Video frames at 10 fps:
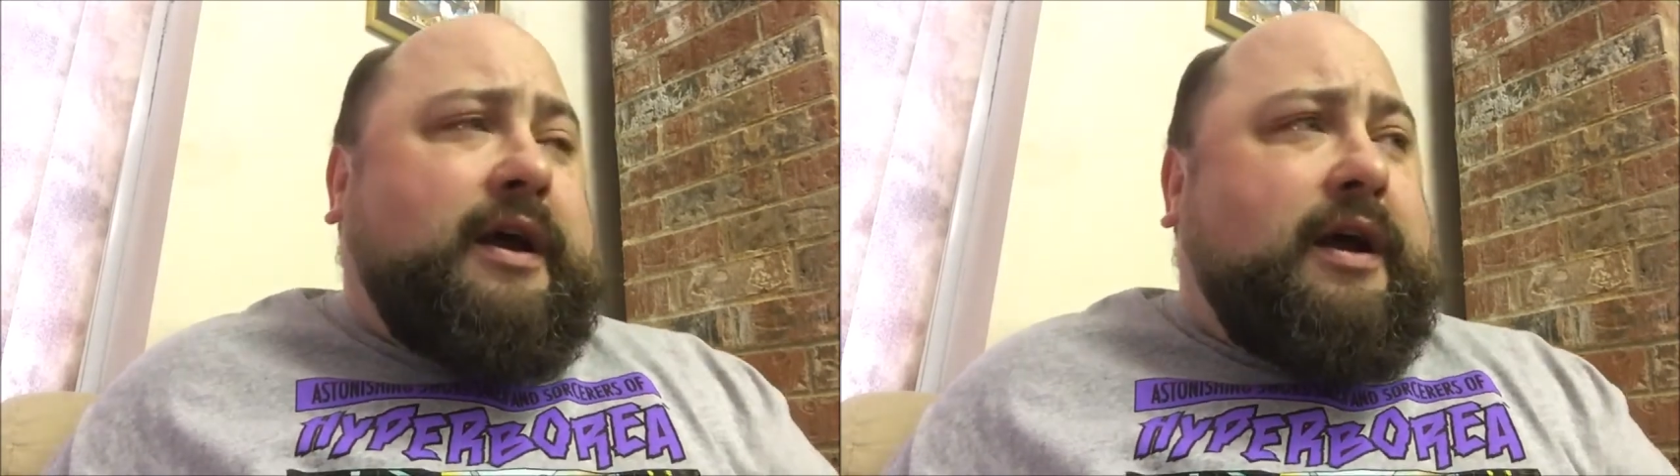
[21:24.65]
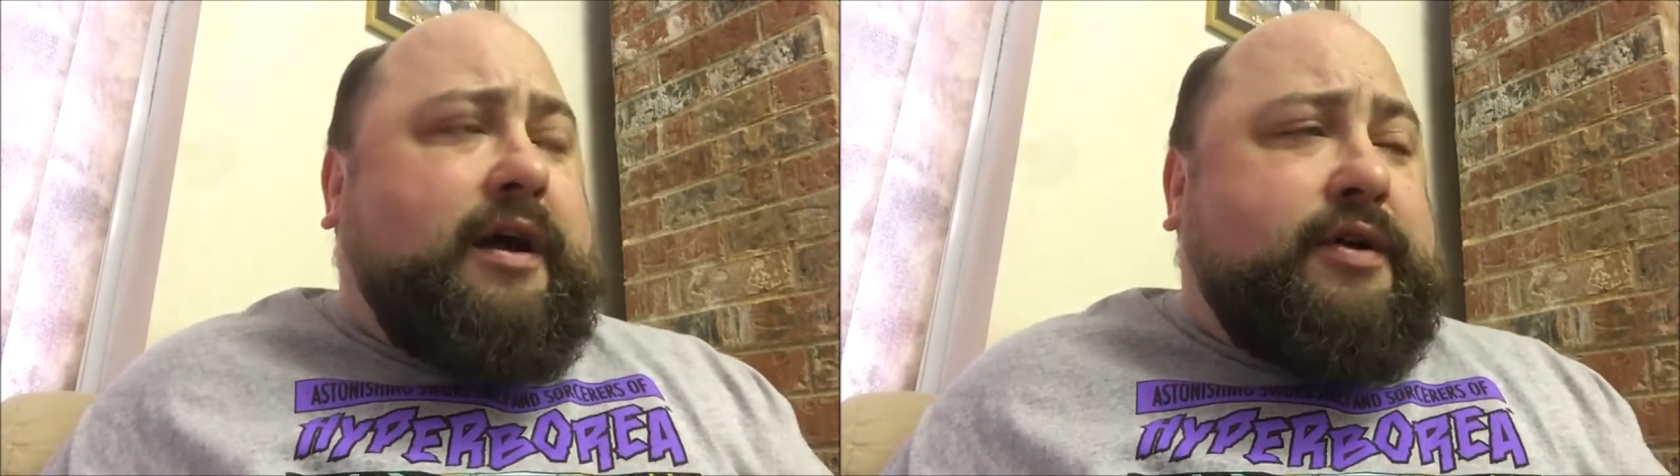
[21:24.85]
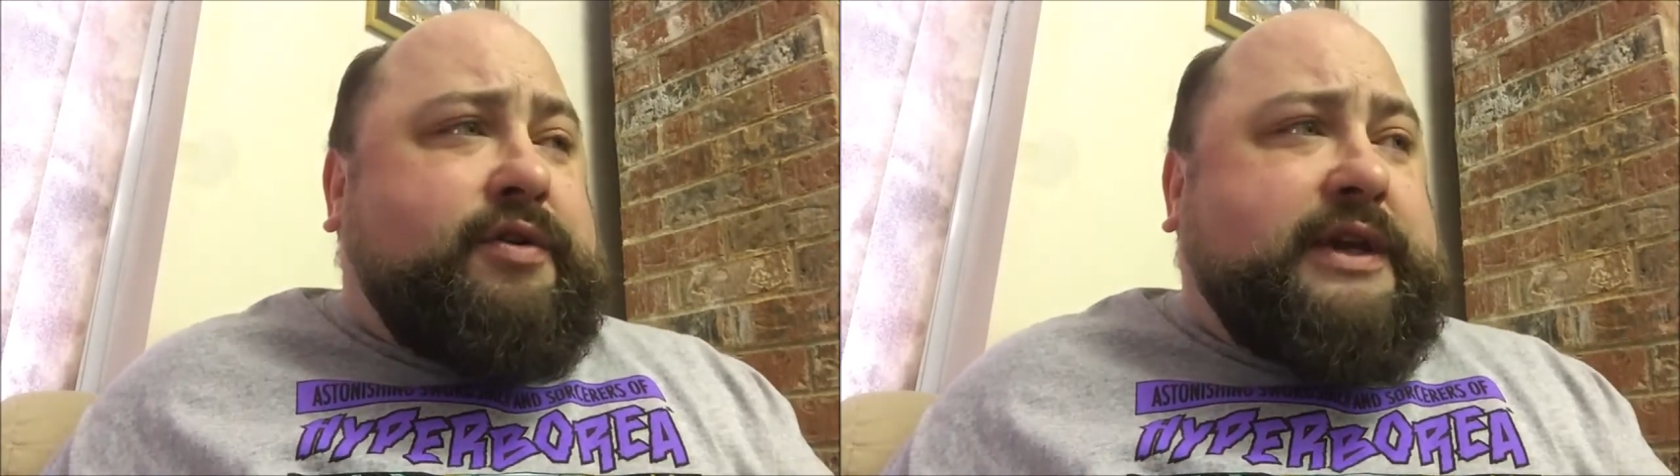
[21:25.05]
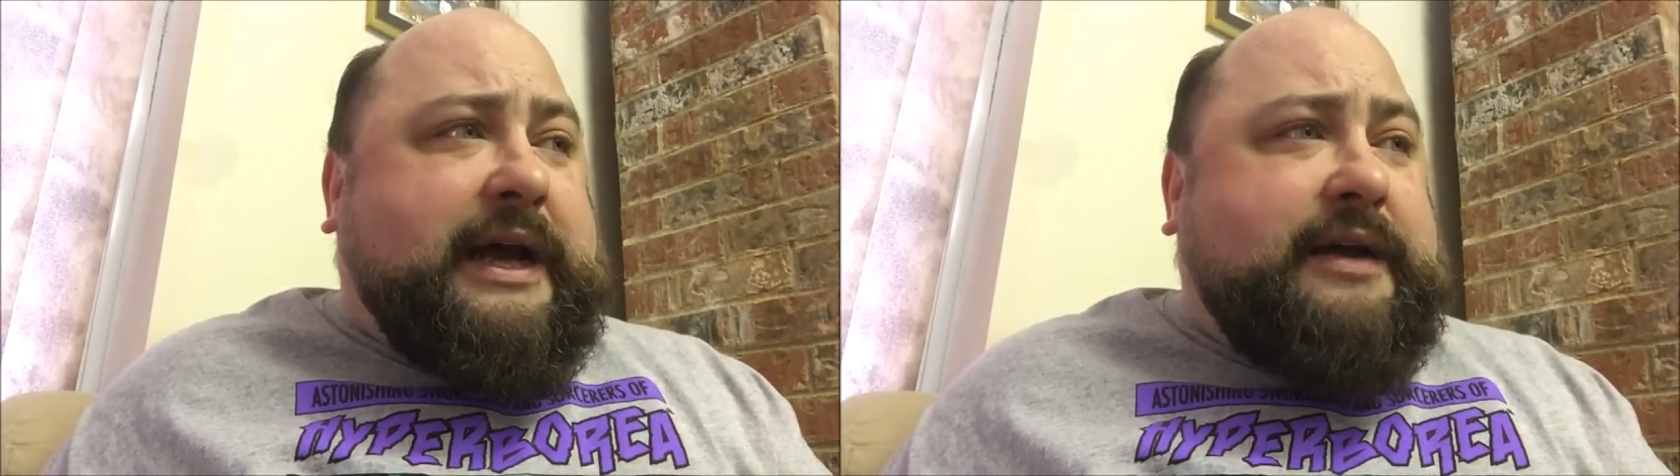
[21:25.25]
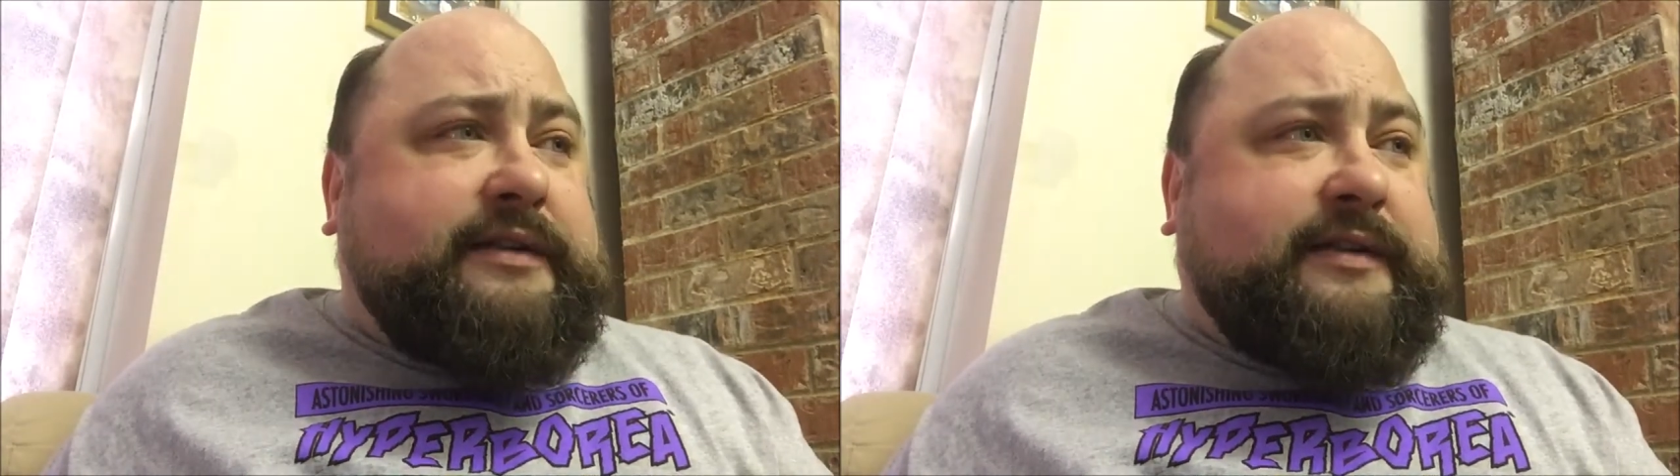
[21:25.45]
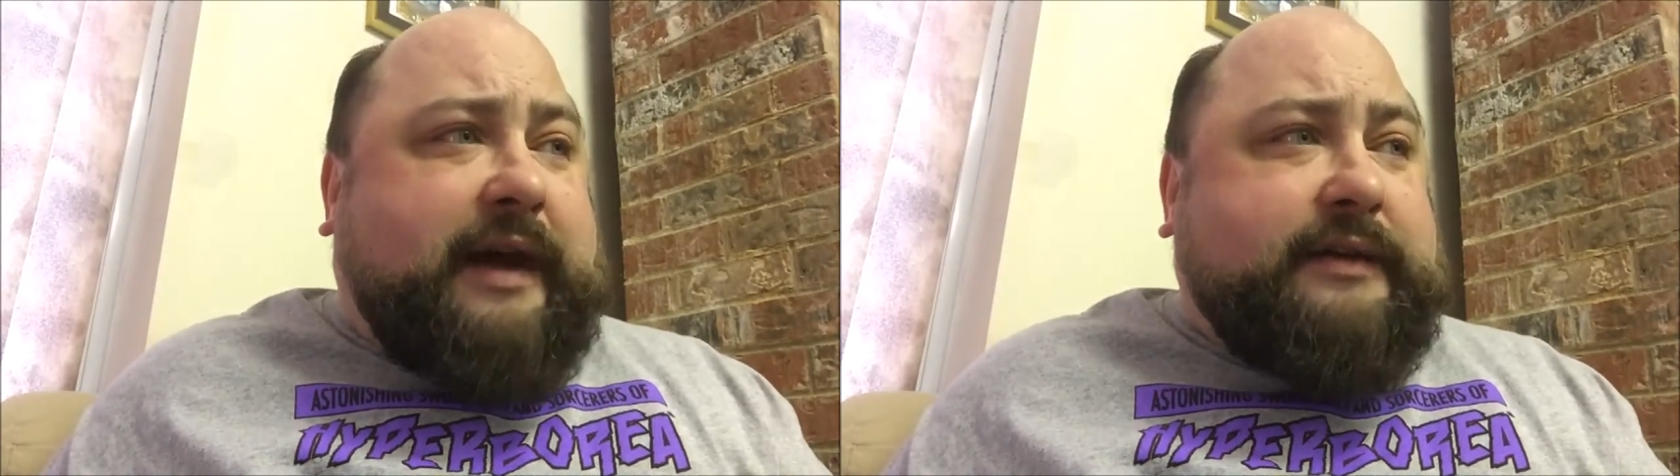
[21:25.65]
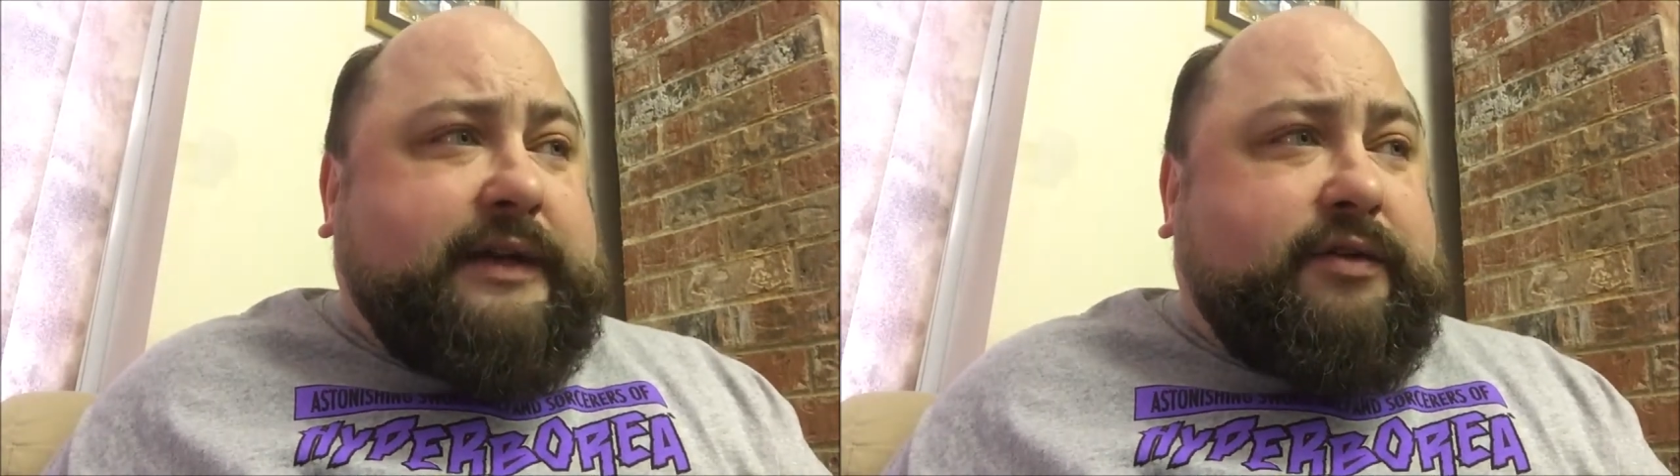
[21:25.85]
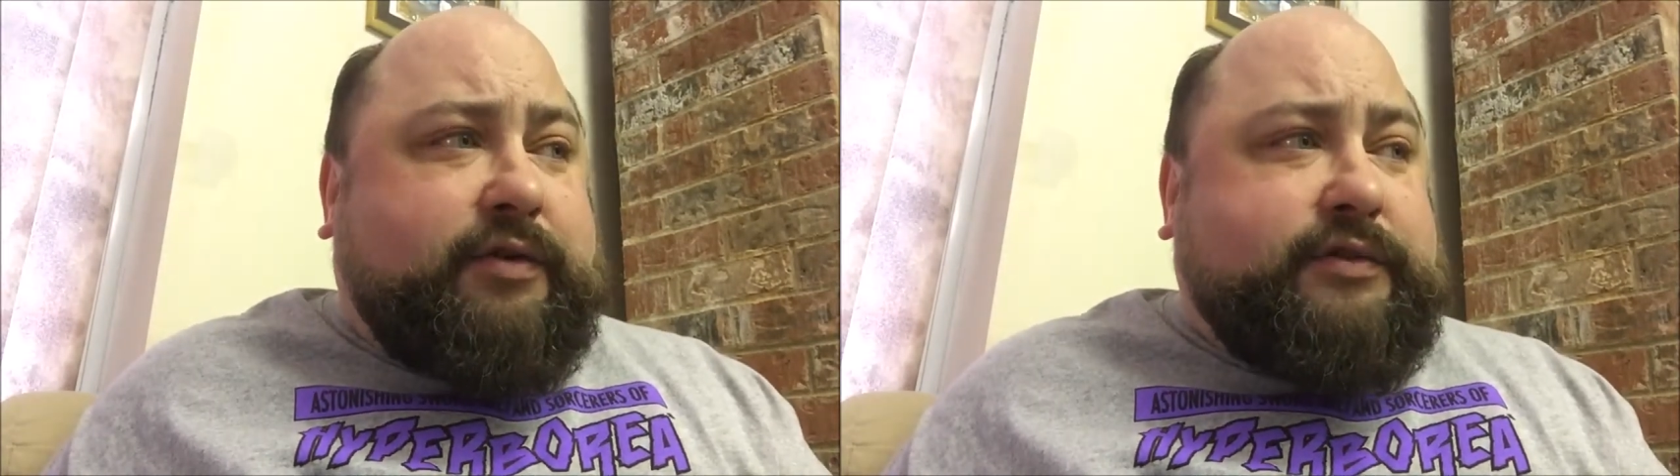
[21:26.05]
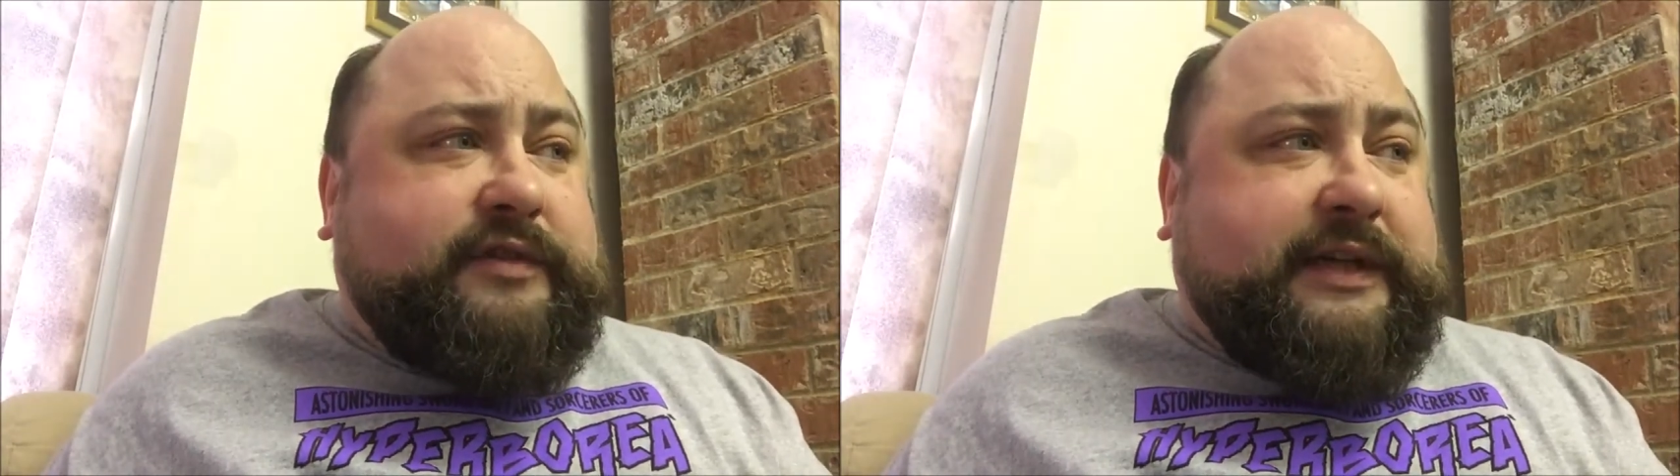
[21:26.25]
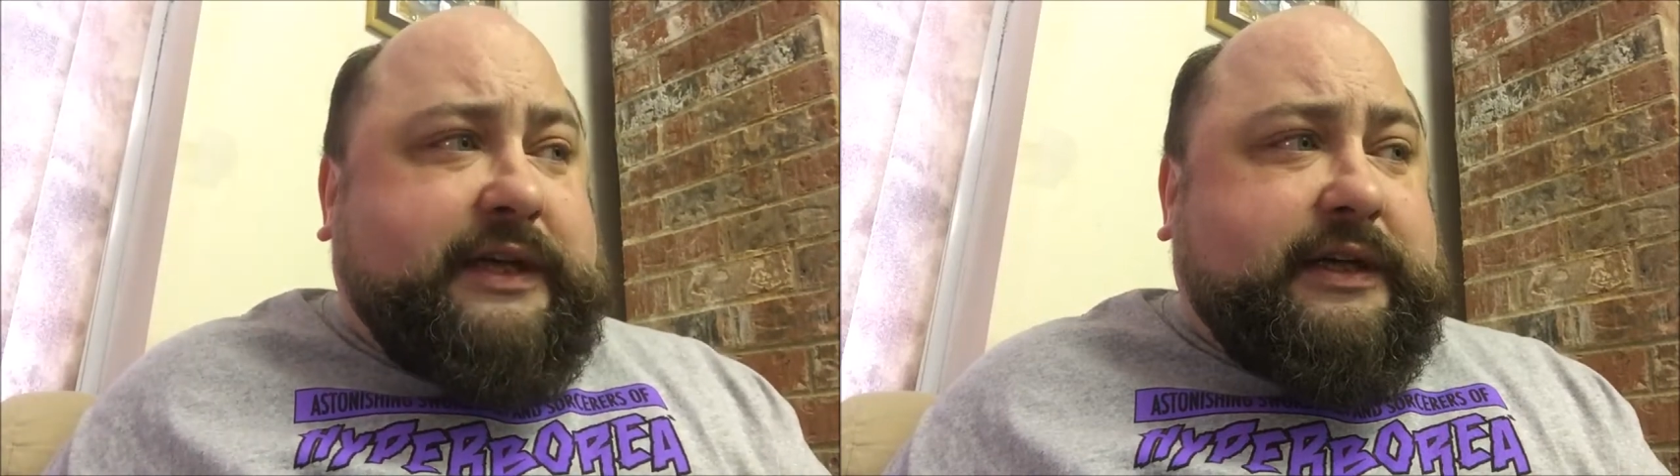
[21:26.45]
You can start
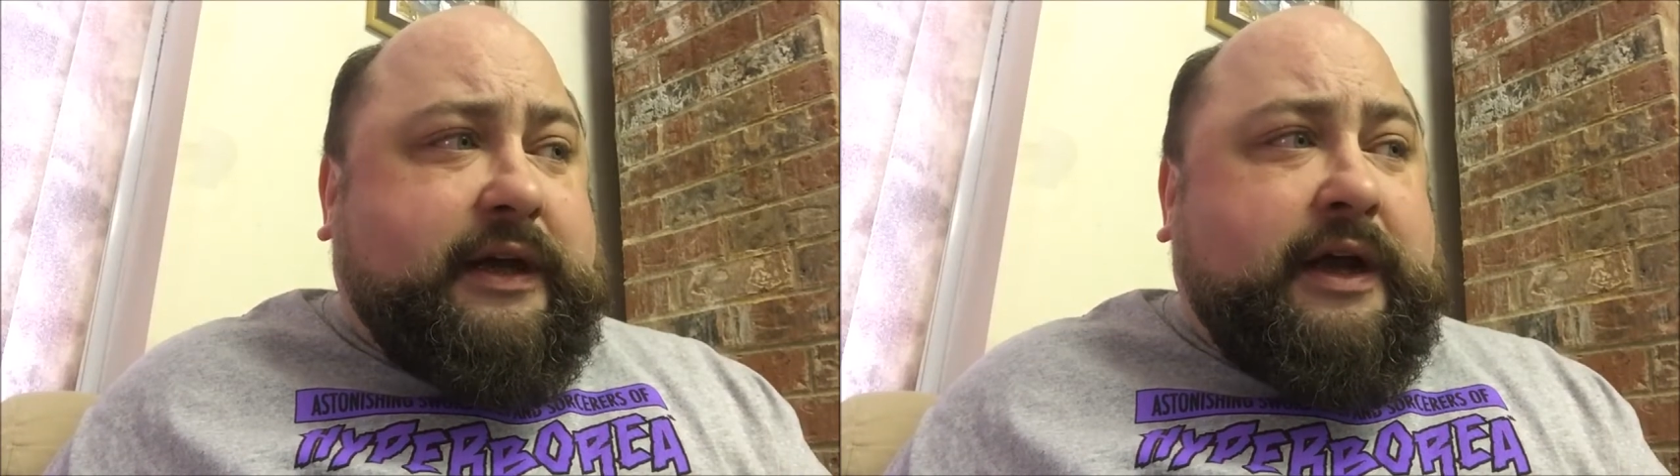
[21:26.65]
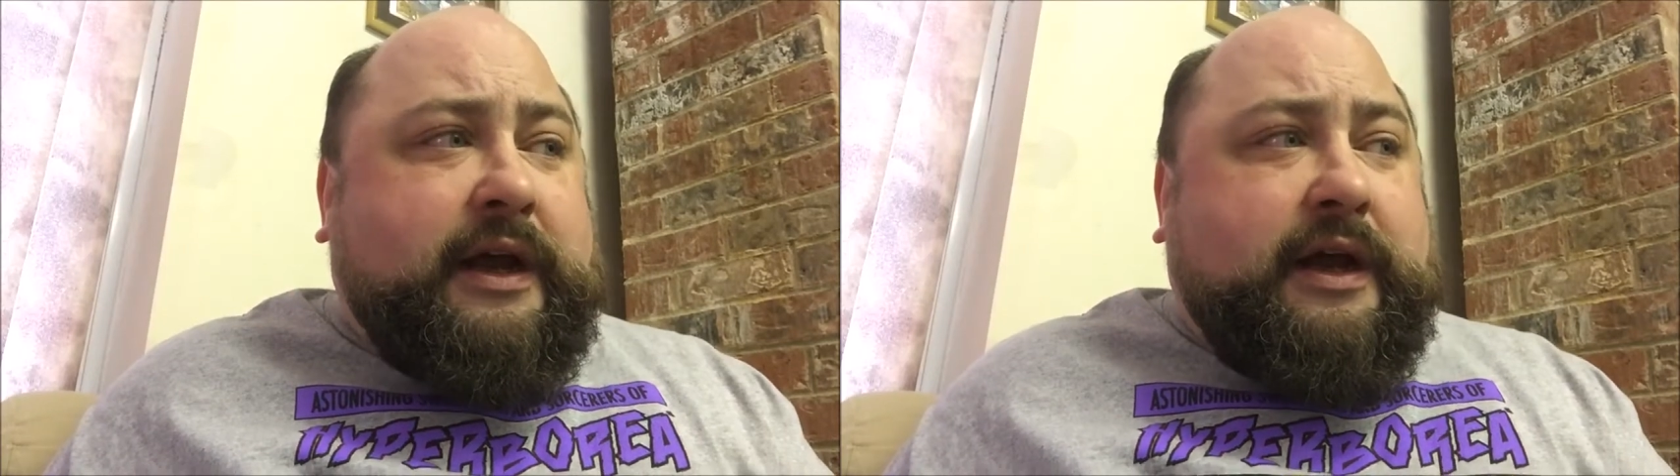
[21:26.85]
introducing